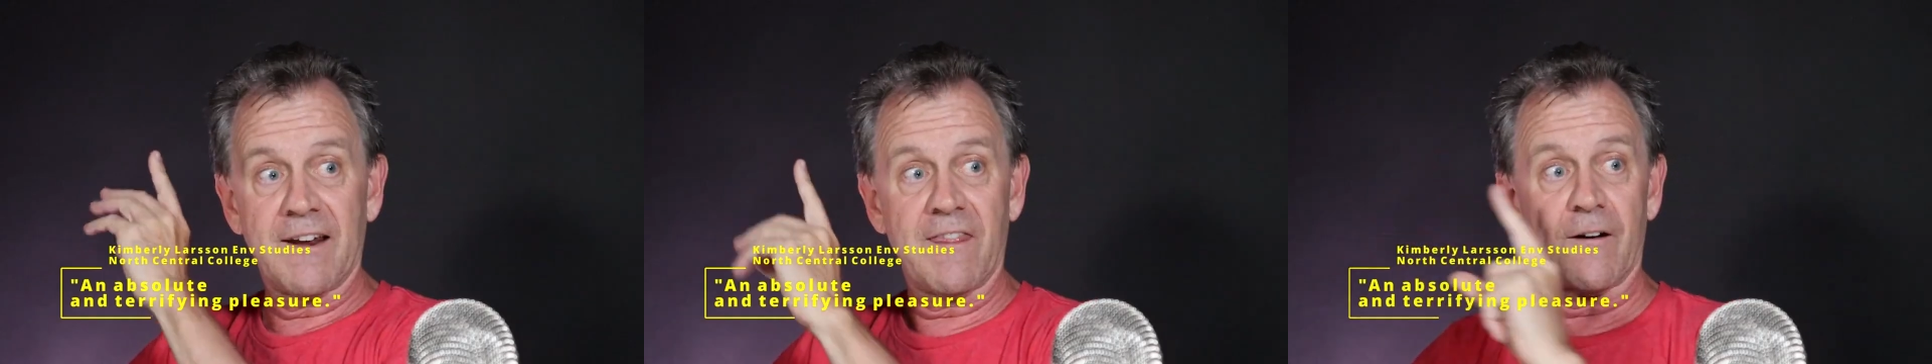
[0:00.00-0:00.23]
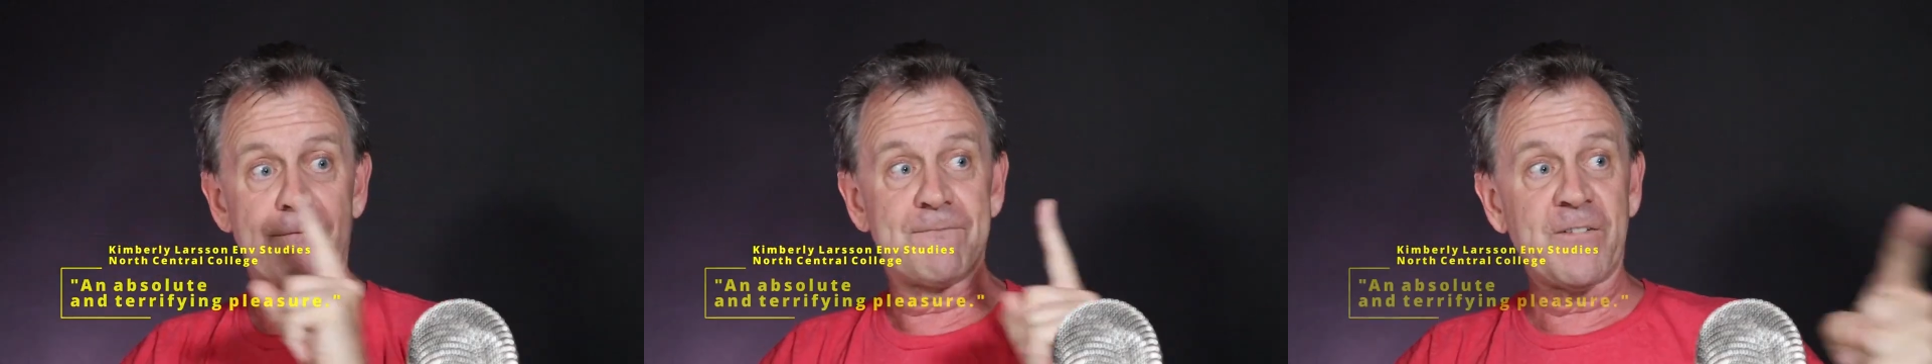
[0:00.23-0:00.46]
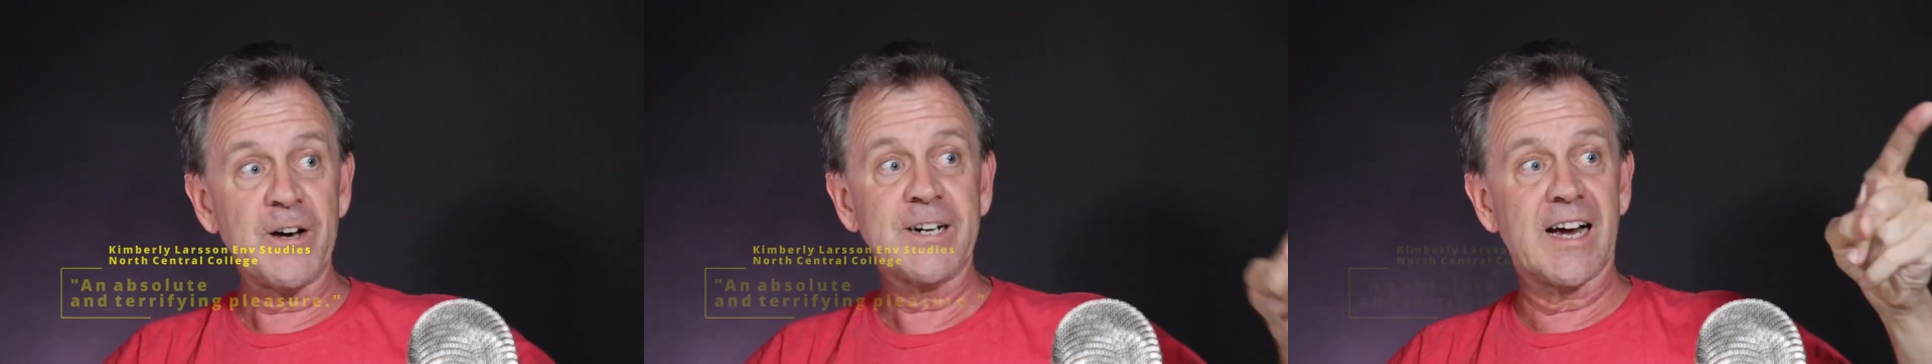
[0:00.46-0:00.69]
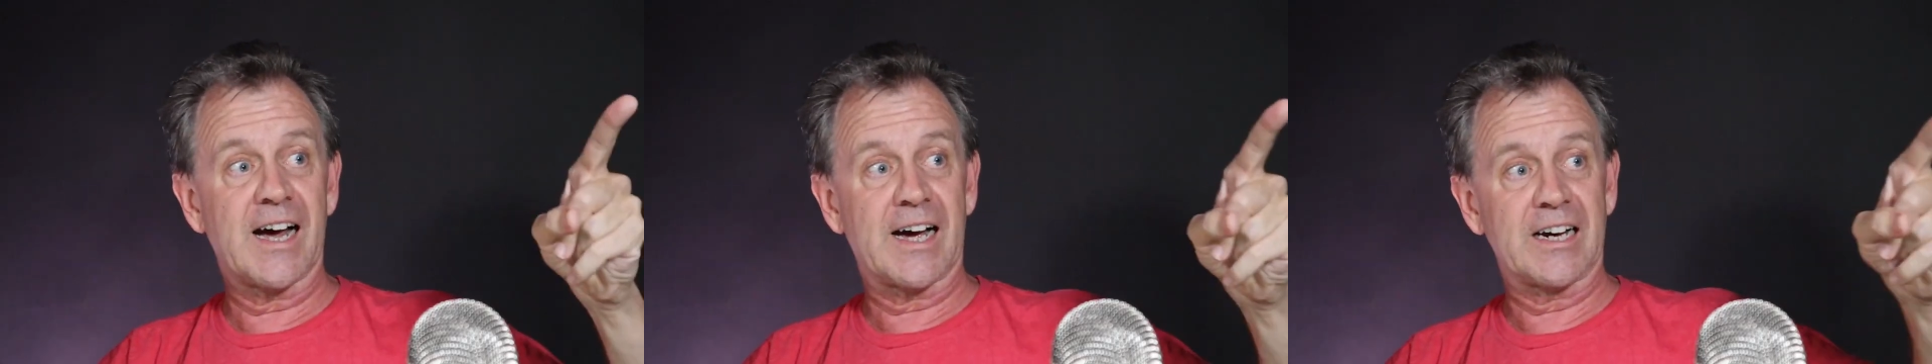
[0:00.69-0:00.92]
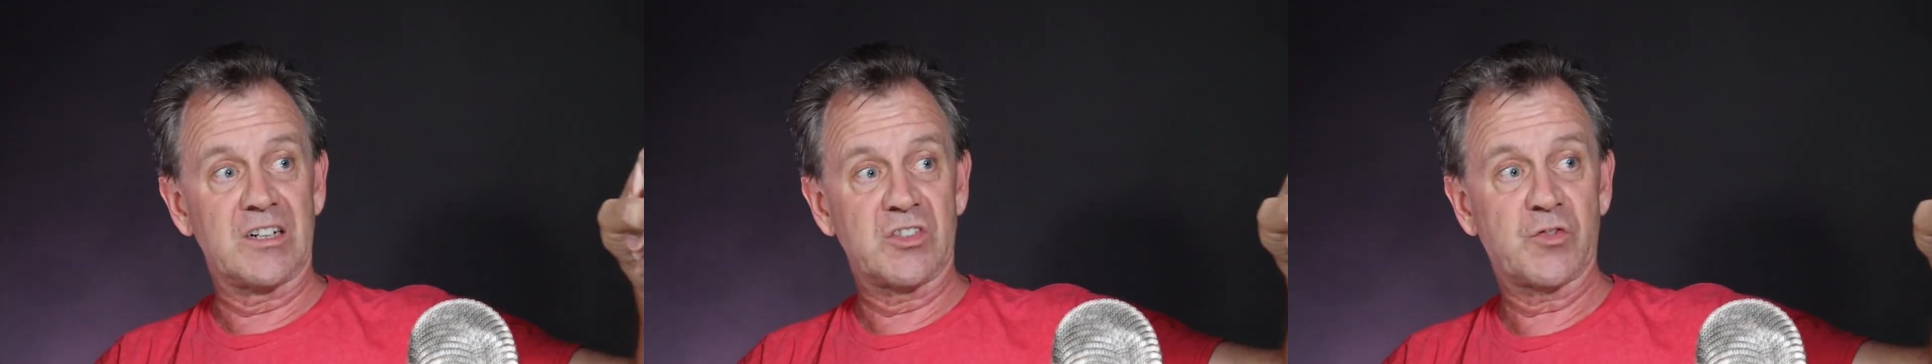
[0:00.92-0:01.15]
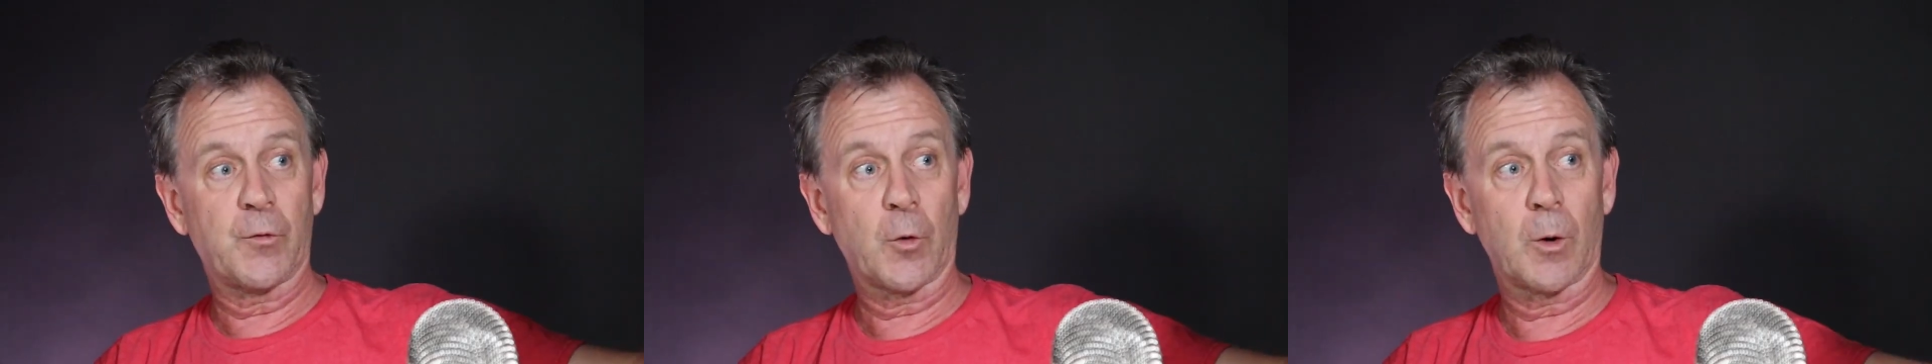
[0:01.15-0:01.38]
and the
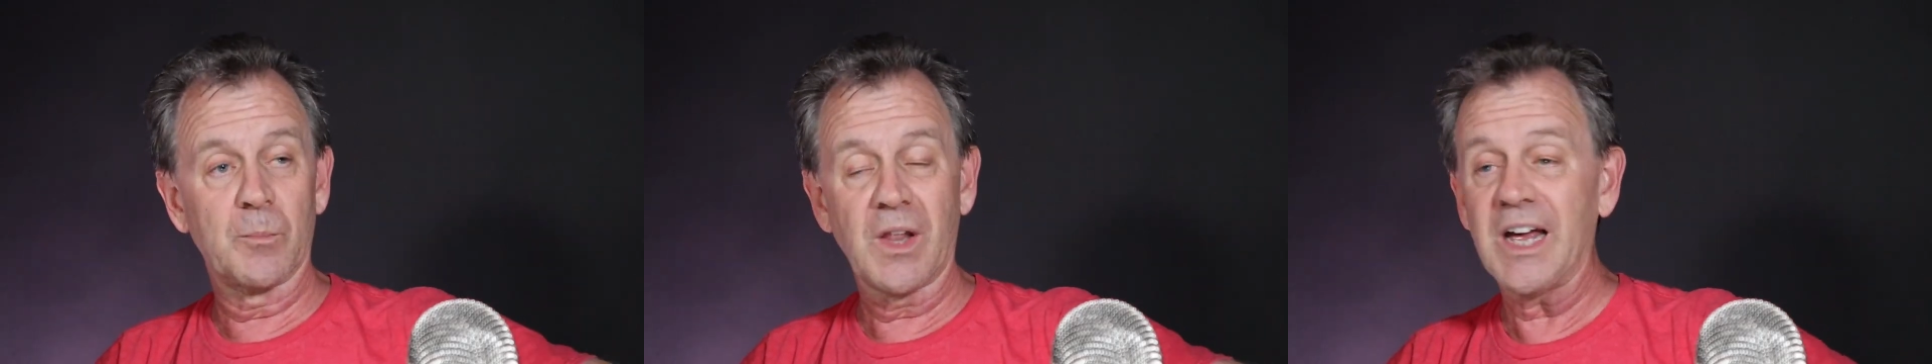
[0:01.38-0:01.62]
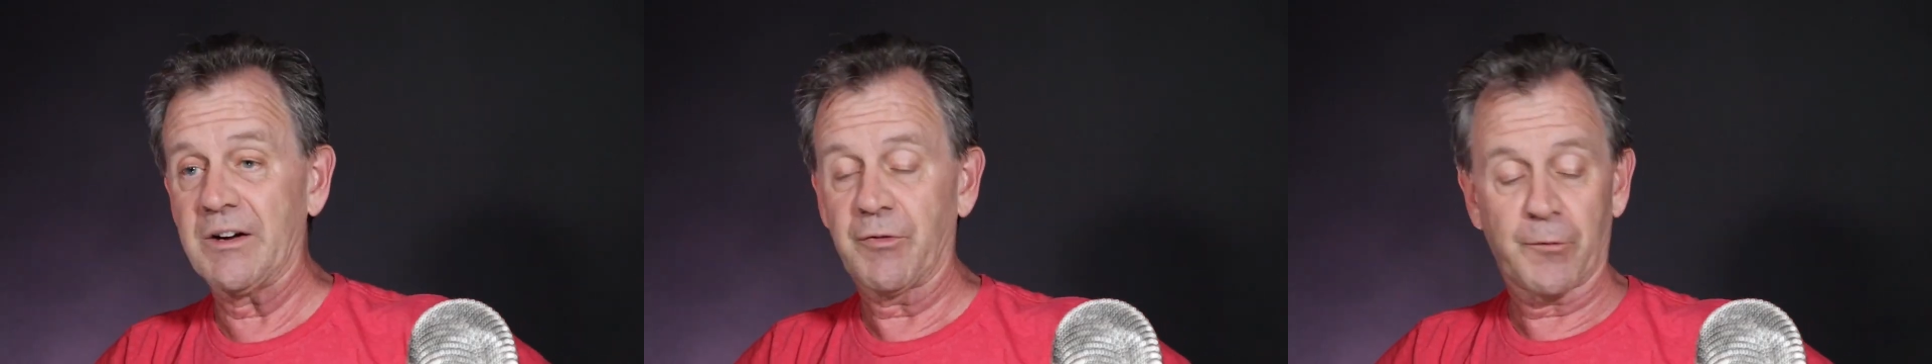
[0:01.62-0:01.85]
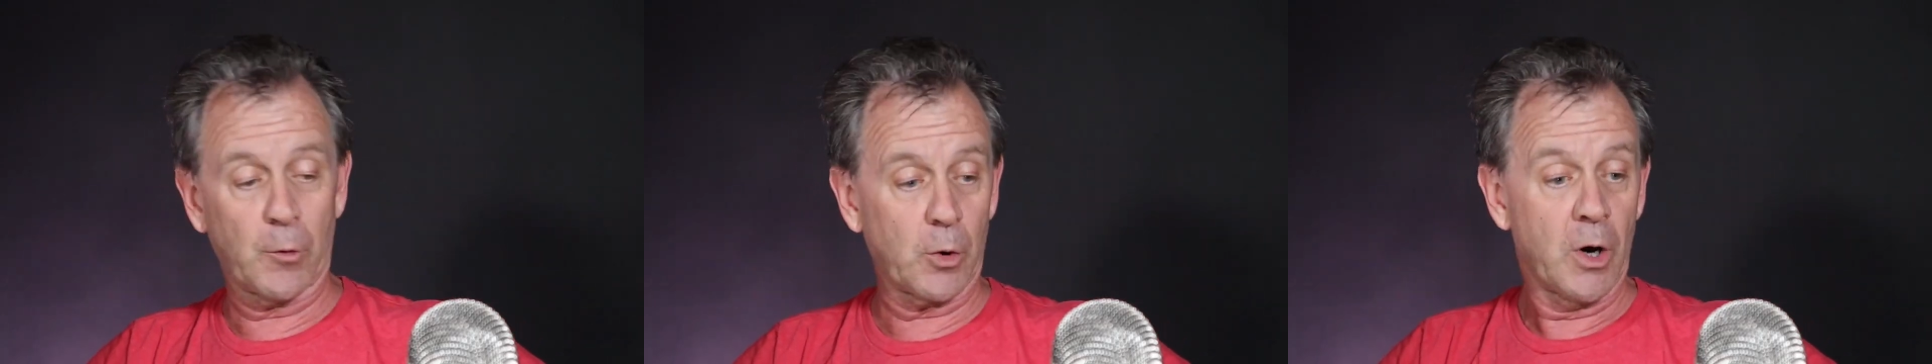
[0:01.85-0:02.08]
fungi's form life,